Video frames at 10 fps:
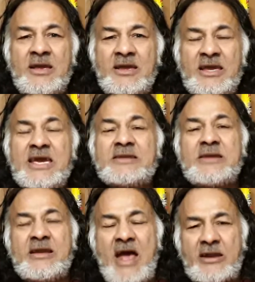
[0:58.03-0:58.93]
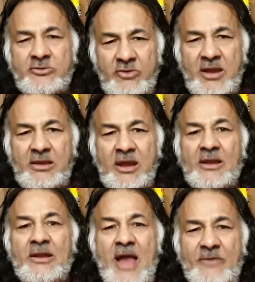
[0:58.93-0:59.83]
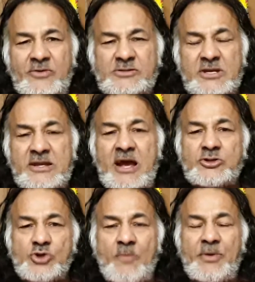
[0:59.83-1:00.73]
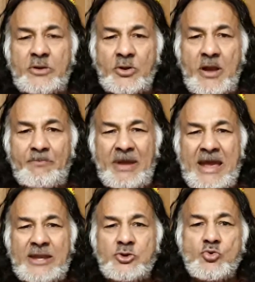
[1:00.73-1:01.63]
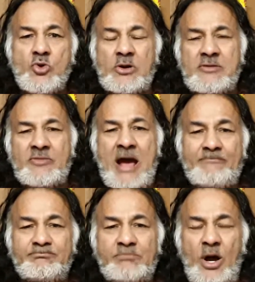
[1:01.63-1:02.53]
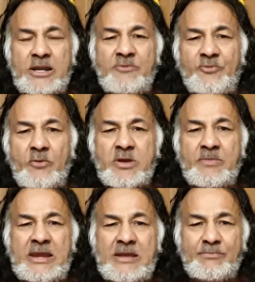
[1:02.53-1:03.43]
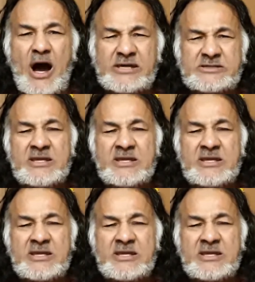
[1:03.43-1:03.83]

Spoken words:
eating and drinking lavishly and jumping on a plane. You don't even have money for the minibus